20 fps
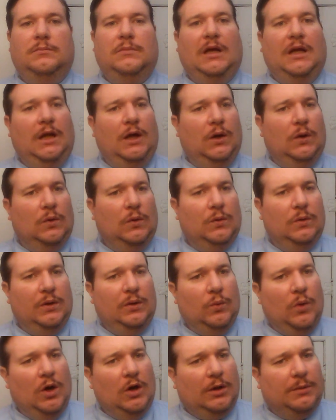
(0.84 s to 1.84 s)
Hello,
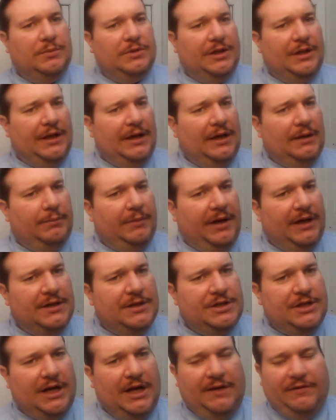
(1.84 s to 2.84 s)
and welcome to the
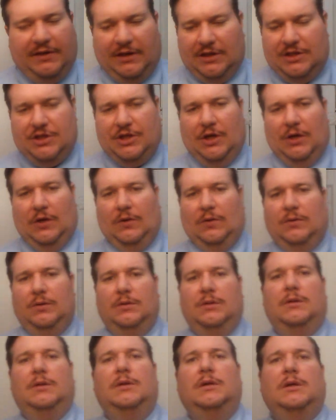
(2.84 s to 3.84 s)
Hitman Shaving Show.
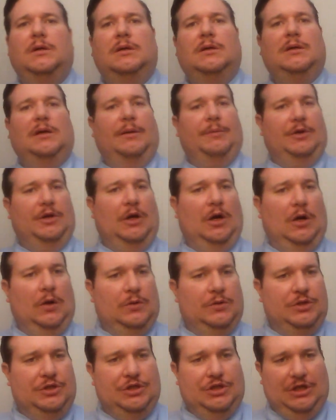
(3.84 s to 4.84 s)
I'm your
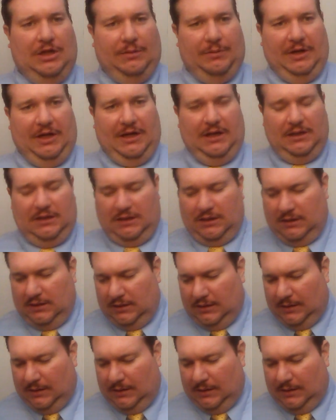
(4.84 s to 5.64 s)
host, Jim Hitt.